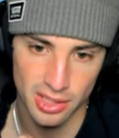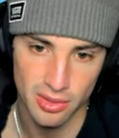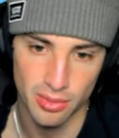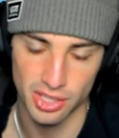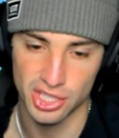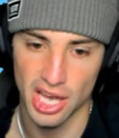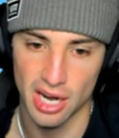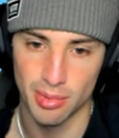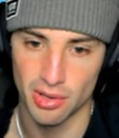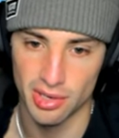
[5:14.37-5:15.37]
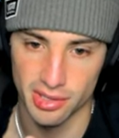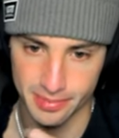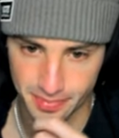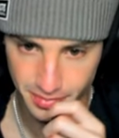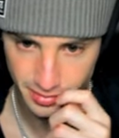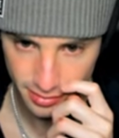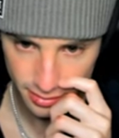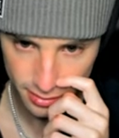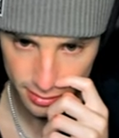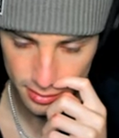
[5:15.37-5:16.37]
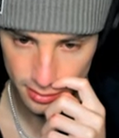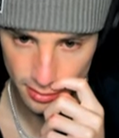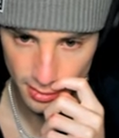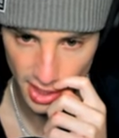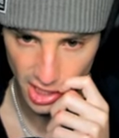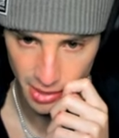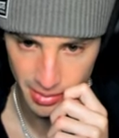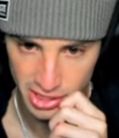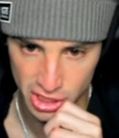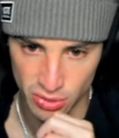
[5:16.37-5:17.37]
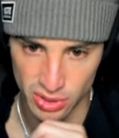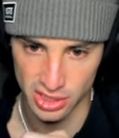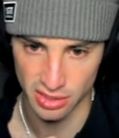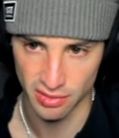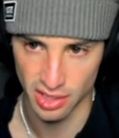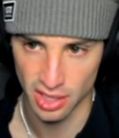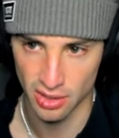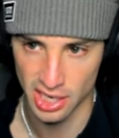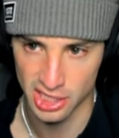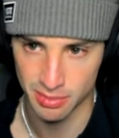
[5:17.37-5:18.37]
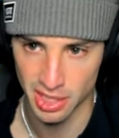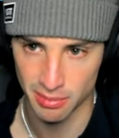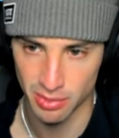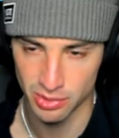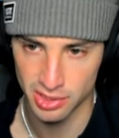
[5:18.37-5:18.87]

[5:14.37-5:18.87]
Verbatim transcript: with a Shadow Ball there. That could be a choice, Sylveon or Espeon, but we'll